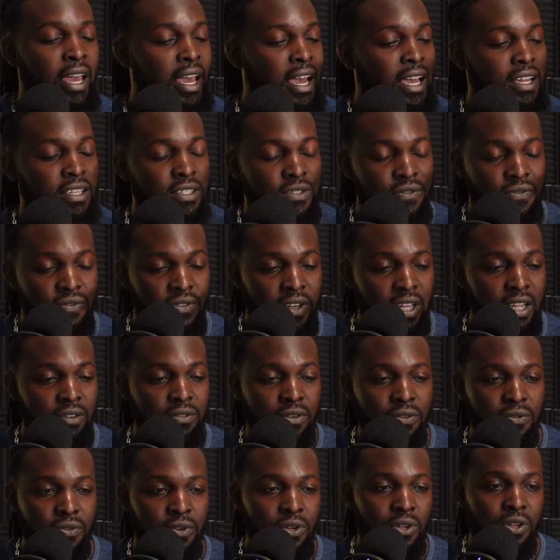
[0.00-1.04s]
as
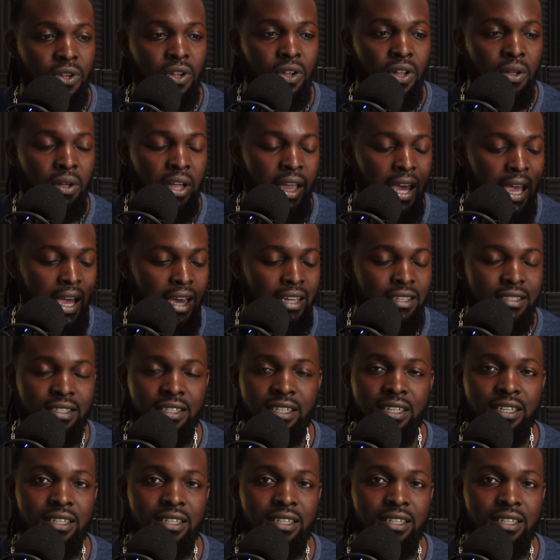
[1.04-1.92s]
flavorful as it